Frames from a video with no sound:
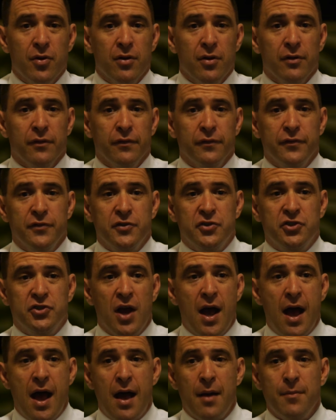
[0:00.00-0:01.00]
number of
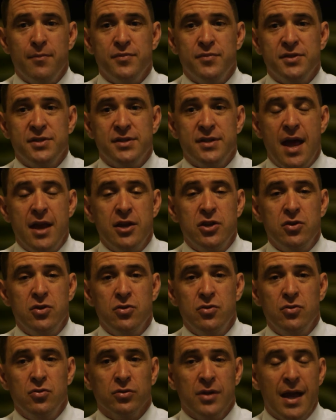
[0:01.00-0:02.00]
jobs that
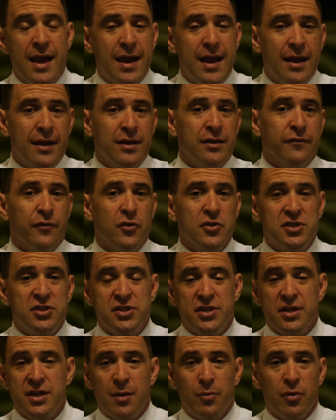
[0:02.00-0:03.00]
you land
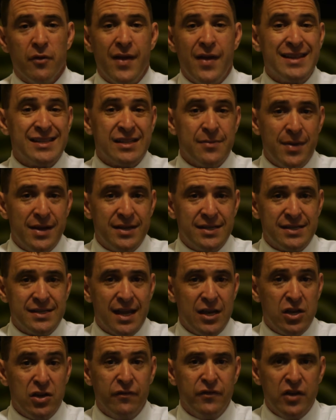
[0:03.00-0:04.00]
versus the number of
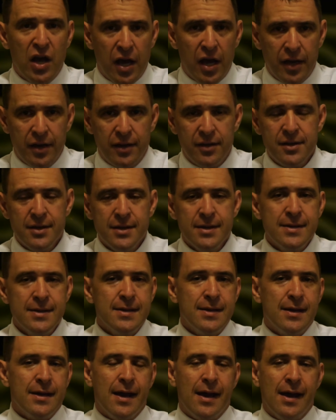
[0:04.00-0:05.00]
estimates that you've done.
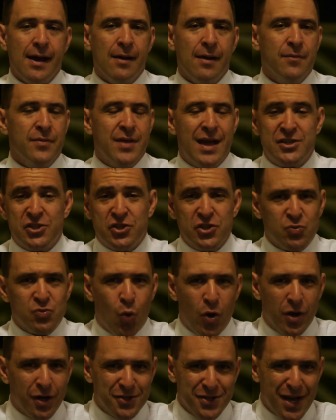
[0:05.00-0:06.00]
That's
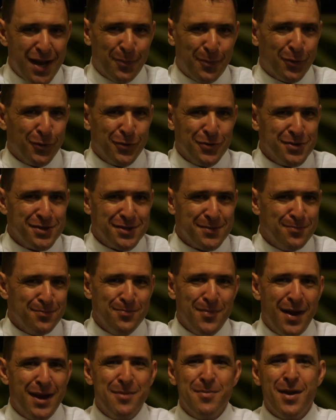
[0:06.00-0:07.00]
just one example. There's
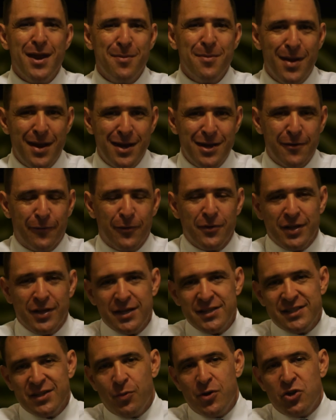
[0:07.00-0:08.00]
many, many, many
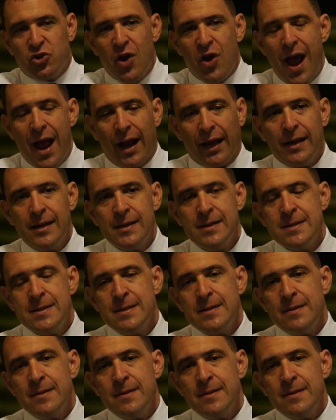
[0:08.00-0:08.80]
different things that we track.